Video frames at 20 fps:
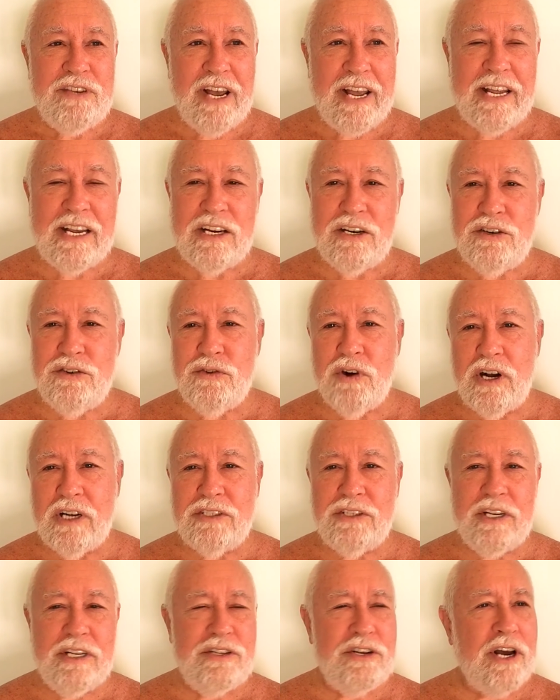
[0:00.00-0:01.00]
taken drugs
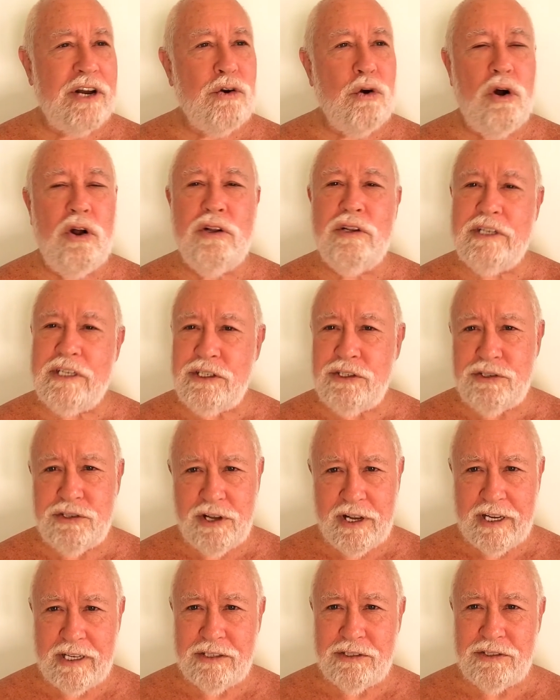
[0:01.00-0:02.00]
and done all these
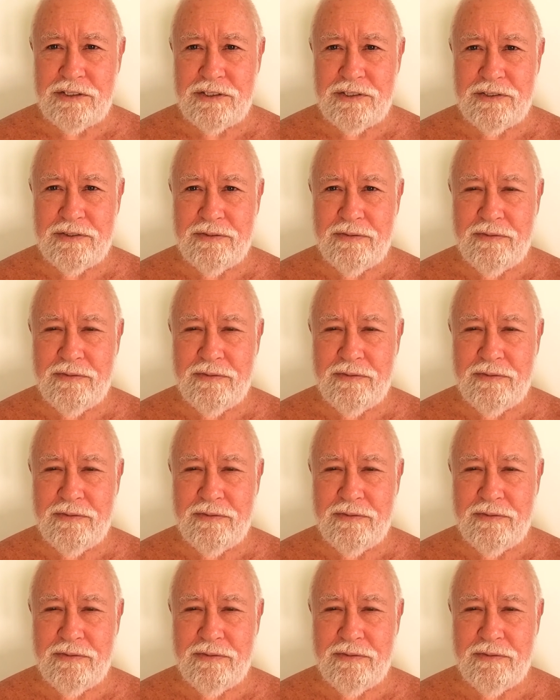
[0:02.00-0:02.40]
things